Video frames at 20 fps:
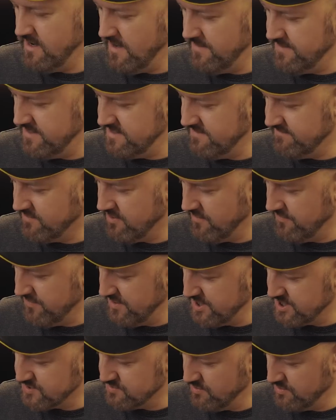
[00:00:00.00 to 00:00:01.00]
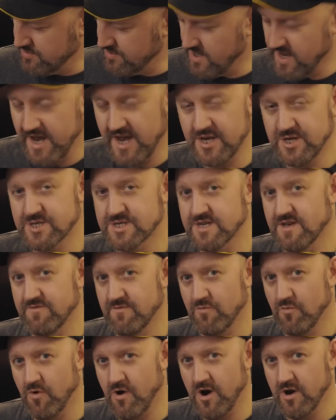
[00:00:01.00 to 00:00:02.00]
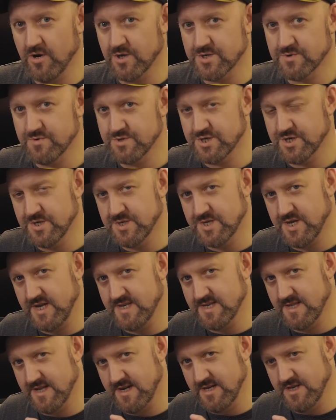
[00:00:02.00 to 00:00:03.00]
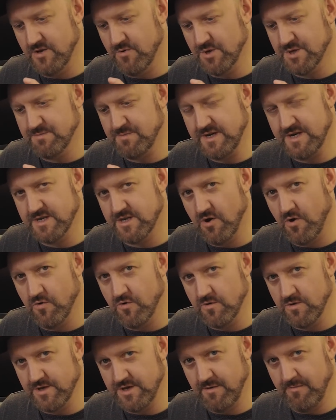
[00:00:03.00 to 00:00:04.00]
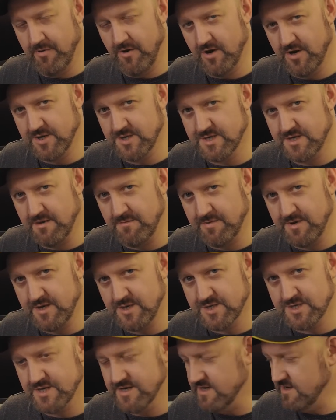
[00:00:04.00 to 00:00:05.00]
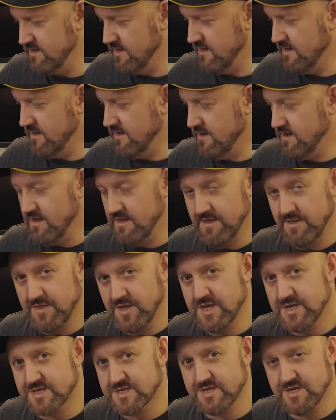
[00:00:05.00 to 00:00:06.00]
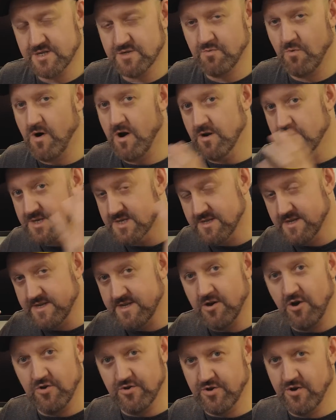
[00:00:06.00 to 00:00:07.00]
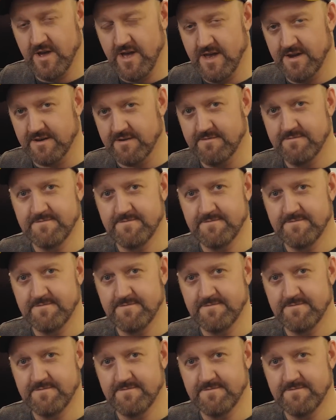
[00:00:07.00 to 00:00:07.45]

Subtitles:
And then you've got this one, the H7 wireless, which contains a little USB dongle that you plug into your PC. And then this sits wirelessly on your head.